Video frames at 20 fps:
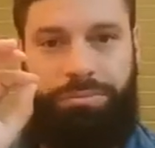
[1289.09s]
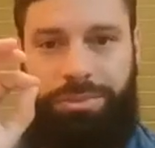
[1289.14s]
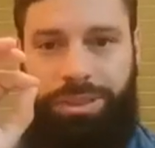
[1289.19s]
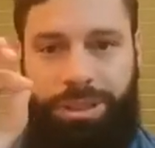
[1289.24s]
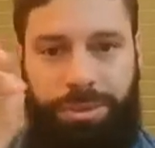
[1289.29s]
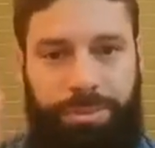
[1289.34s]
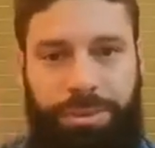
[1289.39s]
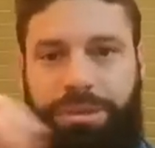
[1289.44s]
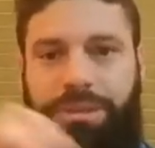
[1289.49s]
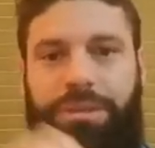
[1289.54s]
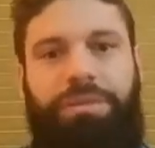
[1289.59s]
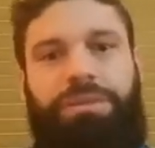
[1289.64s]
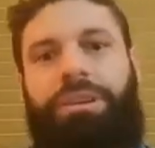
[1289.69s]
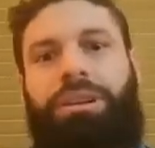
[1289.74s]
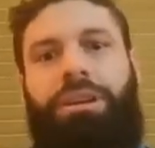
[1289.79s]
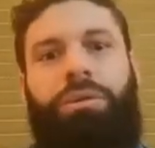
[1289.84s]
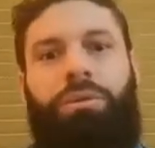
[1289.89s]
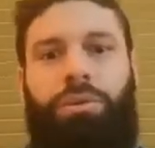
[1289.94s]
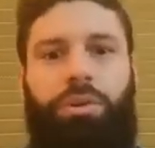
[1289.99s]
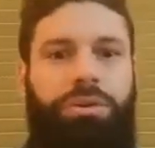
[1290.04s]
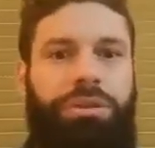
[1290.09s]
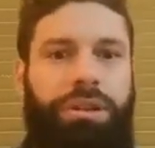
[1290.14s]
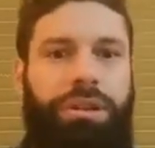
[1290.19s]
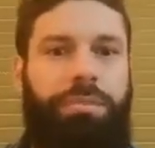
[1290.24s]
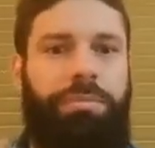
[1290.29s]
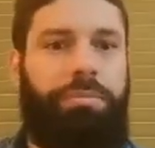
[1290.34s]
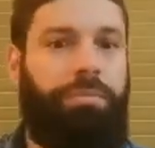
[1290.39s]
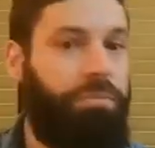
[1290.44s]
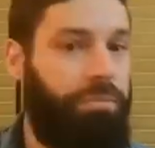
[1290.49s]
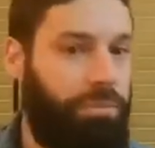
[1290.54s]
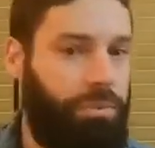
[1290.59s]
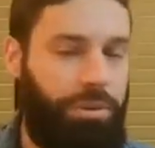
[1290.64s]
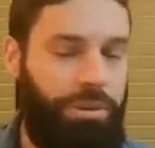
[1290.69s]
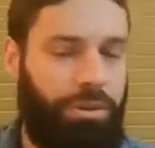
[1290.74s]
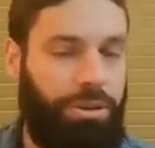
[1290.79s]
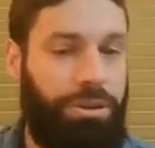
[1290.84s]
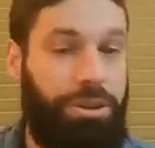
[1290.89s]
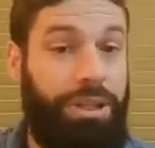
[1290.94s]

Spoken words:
specifically roti, or